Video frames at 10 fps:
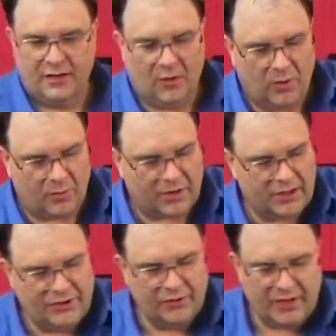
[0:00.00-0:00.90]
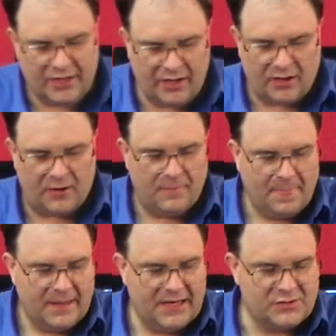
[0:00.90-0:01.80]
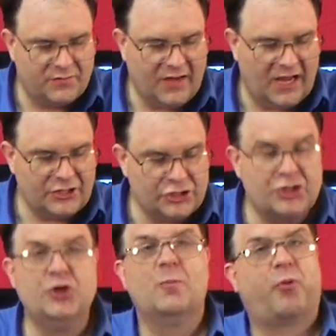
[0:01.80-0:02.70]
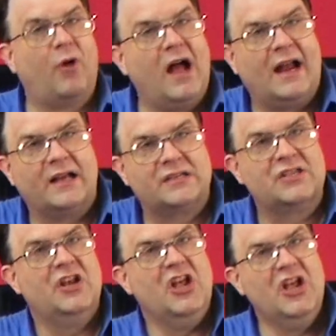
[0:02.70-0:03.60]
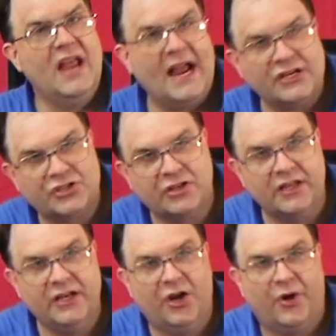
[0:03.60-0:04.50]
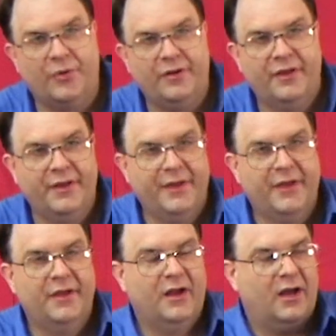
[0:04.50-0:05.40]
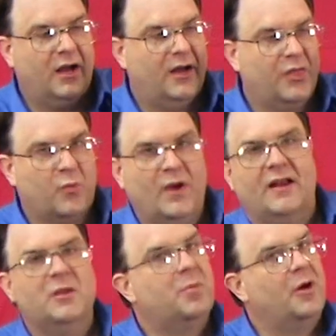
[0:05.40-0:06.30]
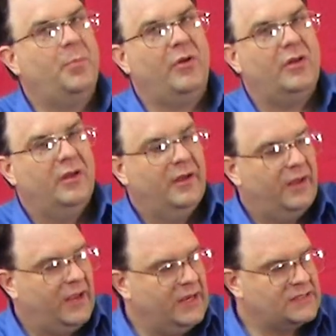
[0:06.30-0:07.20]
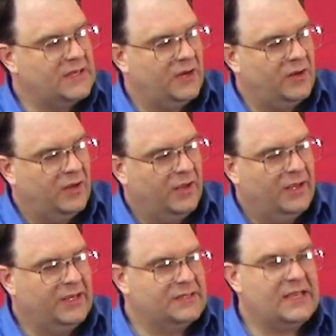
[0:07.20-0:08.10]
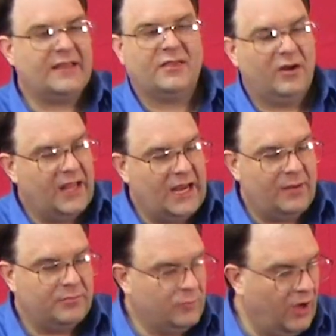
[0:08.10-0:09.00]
Now, what we're going to do here is we've got two products nationally known, the red and the purple, and you say, is that their name?